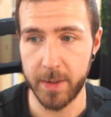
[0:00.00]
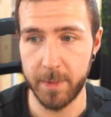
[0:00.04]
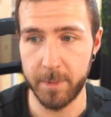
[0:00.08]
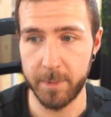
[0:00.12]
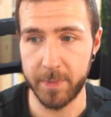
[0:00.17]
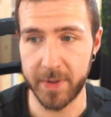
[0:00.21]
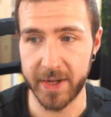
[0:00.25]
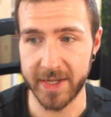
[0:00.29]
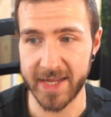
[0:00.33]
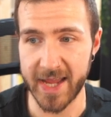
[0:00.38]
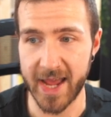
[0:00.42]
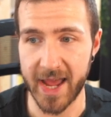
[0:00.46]

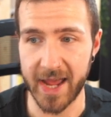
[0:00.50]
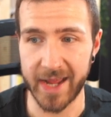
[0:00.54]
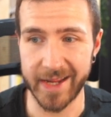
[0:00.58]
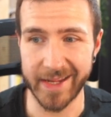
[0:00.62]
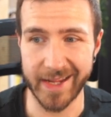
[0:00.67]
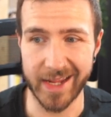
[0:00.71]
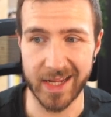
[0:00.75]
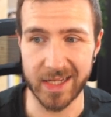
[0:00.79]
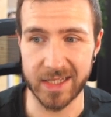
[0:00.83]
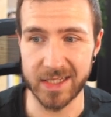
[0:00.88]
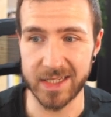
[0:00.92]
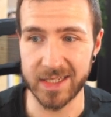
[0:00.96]
But yeah,
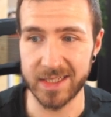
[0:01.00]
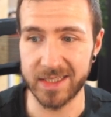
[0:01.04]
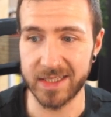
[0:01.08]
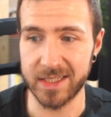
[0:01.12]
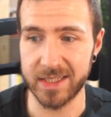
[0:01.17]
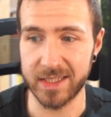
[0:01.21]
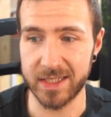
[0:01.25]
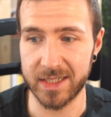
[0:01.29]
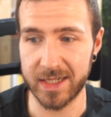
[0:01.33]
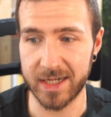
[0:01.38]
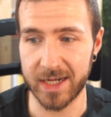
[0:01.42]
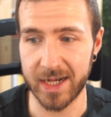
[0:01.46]
again, the
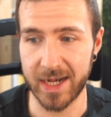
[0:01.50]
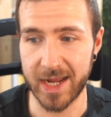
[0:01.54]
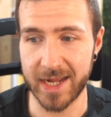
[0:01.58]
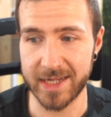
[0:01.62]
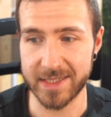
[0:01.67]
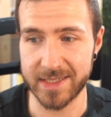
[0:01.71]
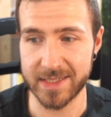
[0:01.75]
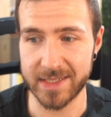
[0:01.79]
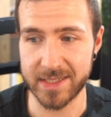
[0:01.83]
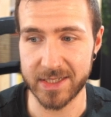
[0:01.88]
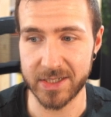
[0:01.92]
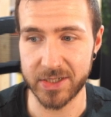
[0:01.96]

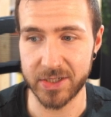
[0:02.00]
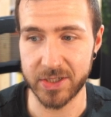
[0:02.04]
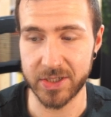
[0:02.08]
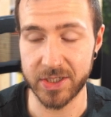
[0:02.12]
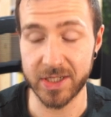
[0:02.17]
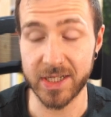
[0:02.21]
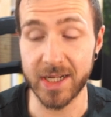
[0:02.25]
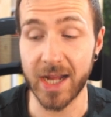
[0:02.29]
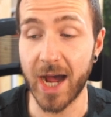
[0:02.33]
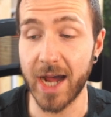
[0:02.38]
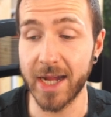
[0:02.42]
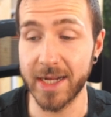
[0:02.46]
cluster,
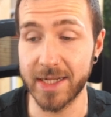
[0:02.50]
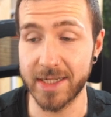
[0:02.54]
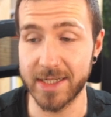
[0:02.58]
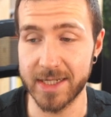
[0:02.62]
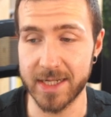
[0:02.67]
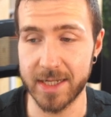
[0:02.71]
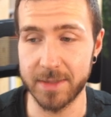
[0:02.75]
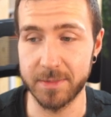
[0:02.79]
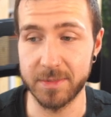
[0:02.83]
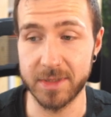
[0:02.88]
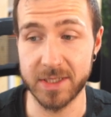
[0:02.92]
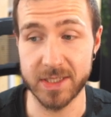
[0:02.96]
the
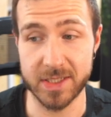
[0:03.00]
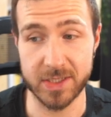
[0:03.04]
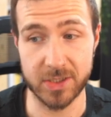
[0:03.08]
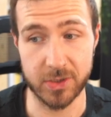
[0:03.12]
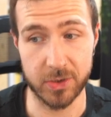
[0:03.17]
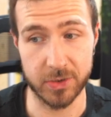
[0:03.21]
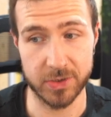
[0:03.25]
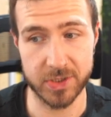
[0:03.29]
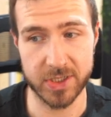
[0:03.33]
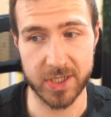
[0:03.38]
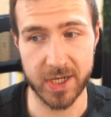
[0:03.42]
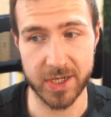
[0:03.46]
item is
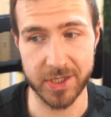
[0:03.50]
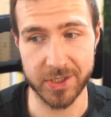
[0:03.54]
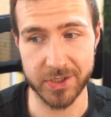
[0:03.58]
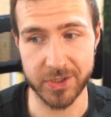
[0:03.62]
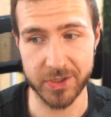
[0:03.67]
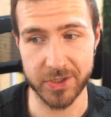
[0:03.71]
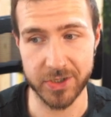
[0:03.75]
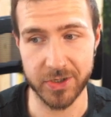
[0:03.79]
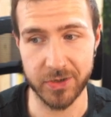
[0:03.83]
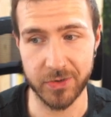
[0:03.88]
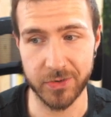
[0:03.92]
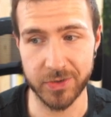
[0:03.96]
not
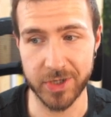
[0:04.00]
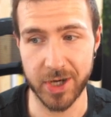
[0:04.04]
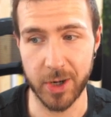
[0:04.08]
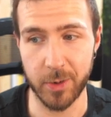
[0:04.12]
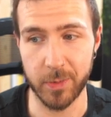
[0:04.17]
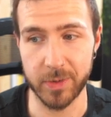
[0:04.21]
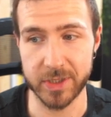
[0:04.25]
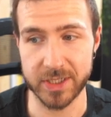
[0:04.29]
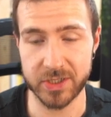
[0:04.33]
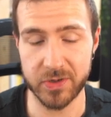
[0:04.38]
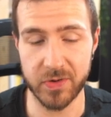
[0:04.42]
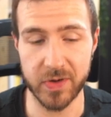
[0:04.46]
centered on
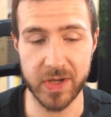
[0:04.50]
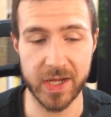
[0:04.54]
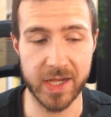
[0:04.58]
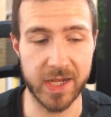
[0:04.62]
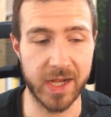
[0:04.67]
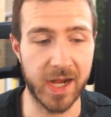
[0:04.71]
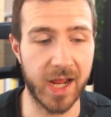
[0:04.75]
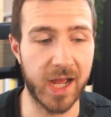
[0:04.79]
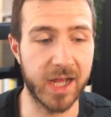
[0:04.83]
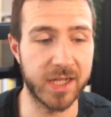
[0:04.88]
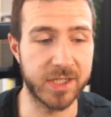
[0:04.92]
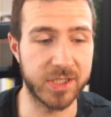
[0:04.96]
our
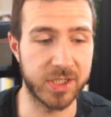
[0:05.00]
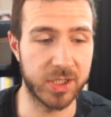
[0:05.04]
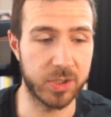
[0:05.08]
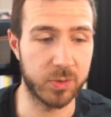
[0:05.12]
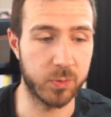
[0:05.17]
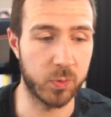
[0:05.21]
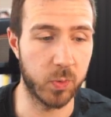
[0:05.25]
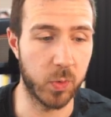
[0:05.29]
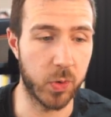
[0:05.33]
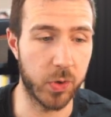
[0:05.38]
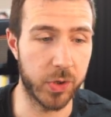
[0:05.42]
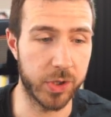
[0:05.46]
screen as
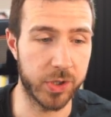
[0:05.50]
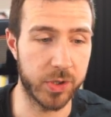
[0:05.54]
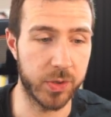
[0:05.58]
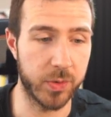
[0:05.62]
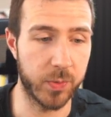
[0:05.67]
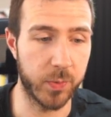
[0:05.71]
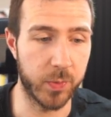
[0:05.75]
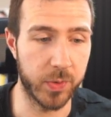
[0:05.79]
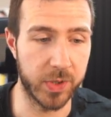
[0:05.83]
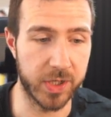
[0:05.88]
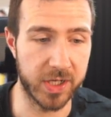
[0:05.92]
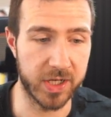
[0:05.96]
it would
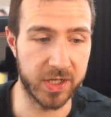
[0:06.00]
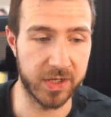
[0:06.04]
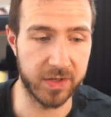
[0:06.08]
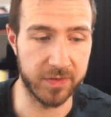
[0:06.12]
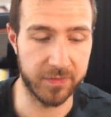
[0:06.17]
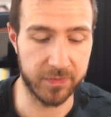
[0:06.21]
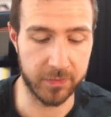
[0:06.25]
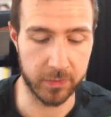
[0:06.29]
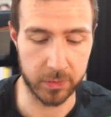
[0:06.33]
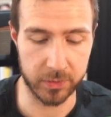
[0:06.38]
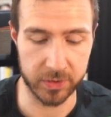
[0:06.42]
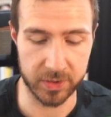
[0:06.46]
with the
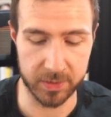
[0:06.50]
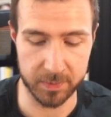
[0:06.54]
default